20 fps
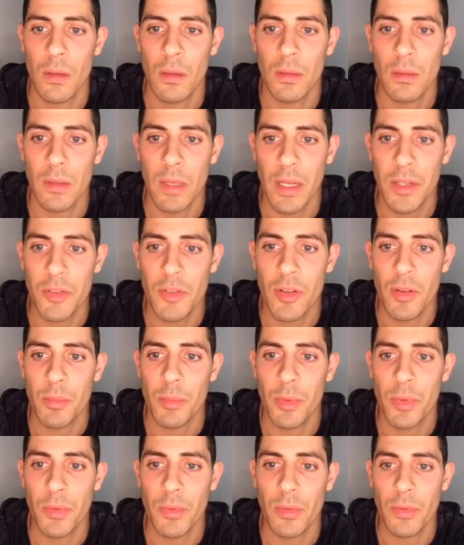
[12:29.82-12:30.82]
Knight jump
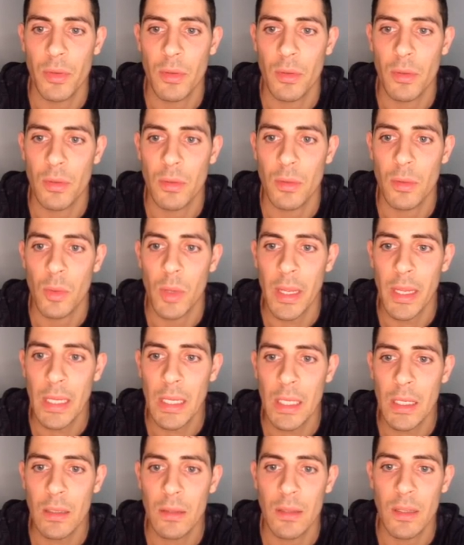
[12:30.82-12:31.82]
was
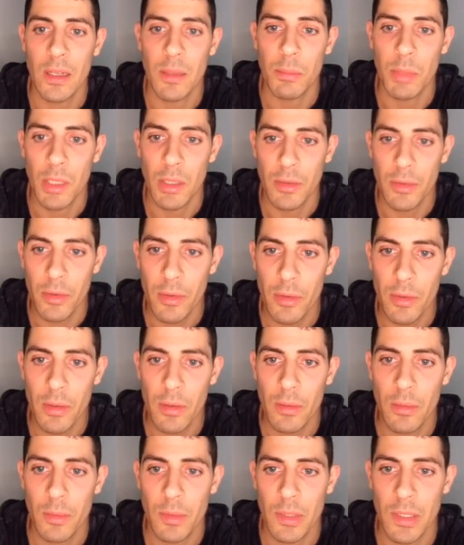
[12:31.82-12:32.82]
okay, then he blundered.
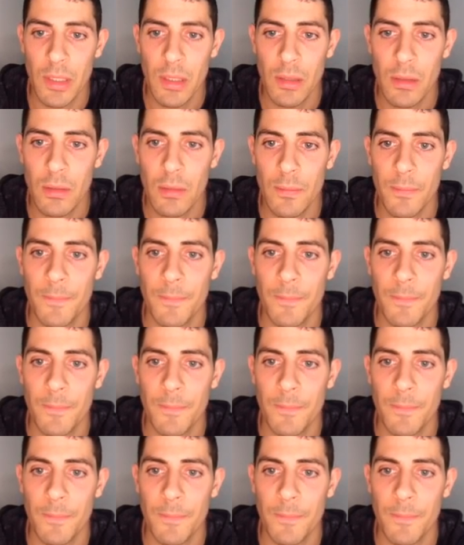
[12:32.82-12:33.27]
Take it.